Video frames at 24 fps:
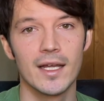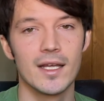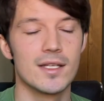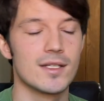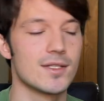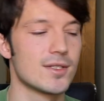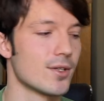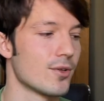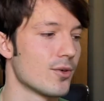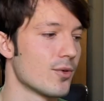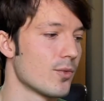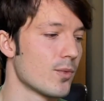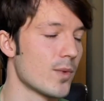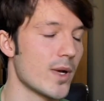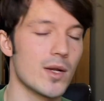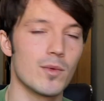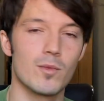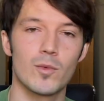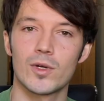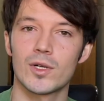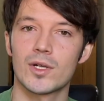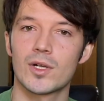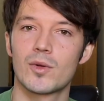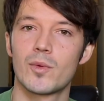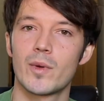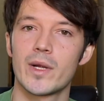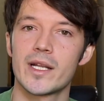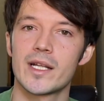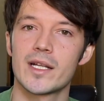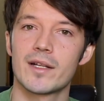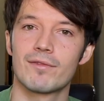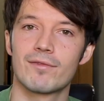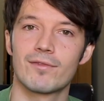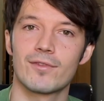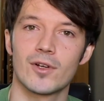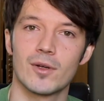So when we're
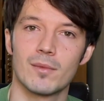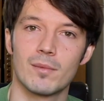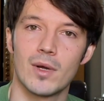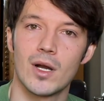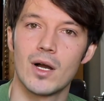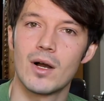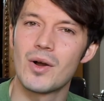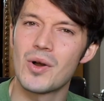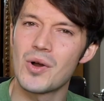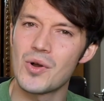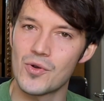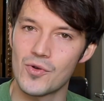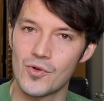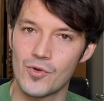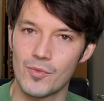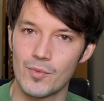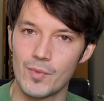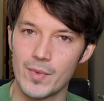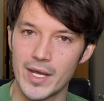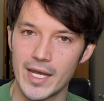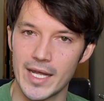quitting from home,